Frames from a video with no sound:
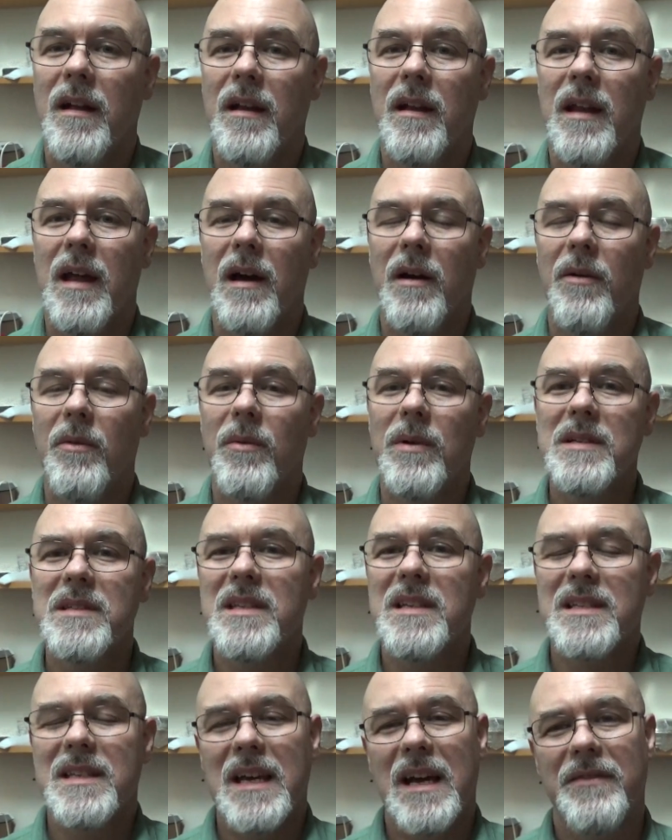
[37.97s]
Now, what's
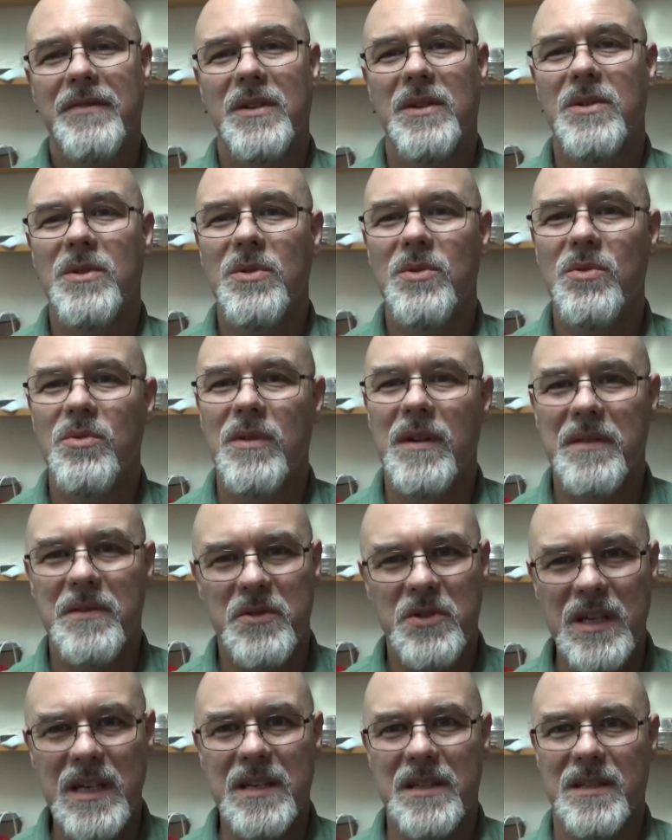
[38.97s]
this have to do with
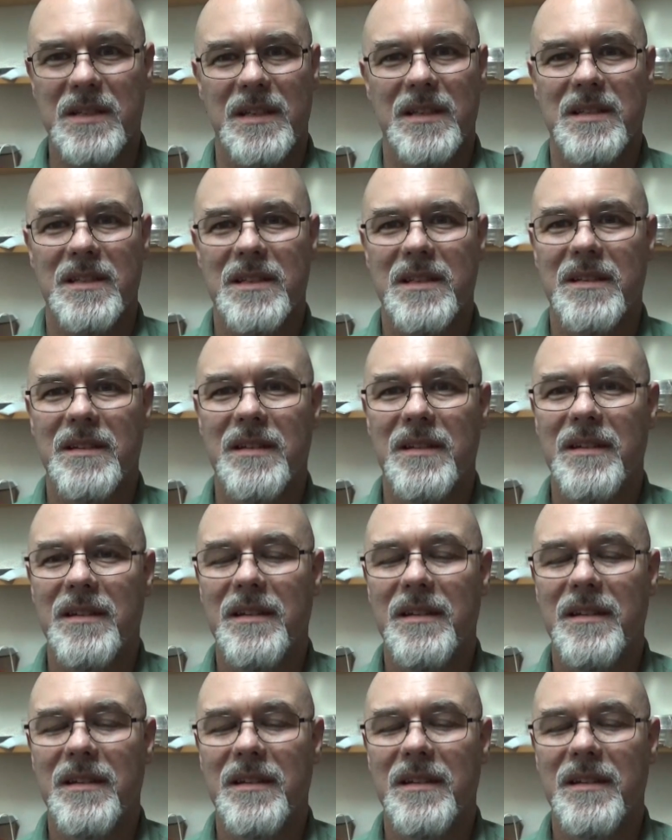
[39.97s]
Jesus?